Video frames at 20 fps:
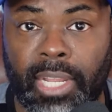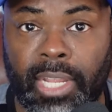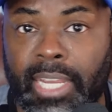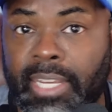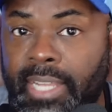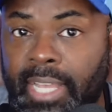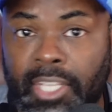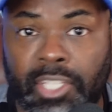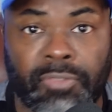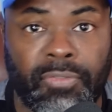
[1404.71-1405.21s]

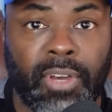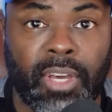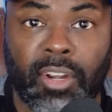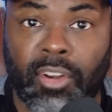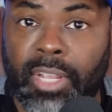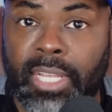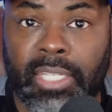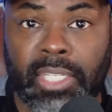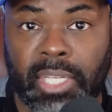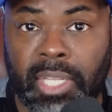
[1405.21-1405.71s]
index fund or
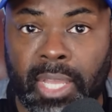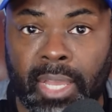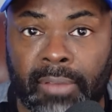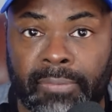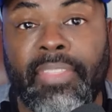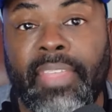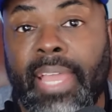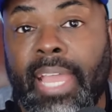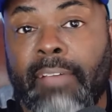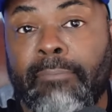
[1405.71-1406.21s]
ETF,
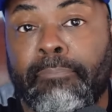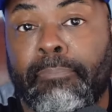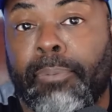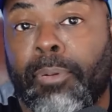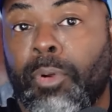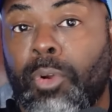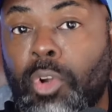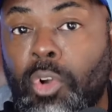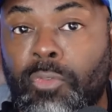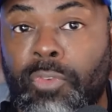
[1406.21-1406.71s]
they have
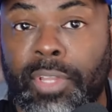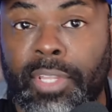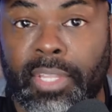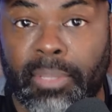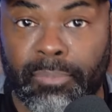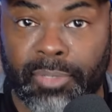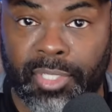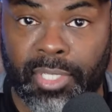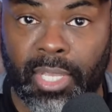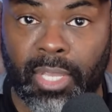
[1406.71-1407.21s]
proven
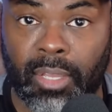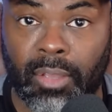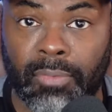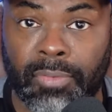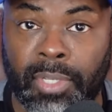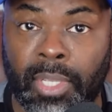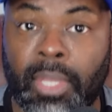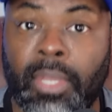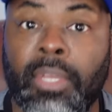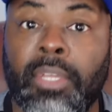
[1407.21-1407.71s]
themselves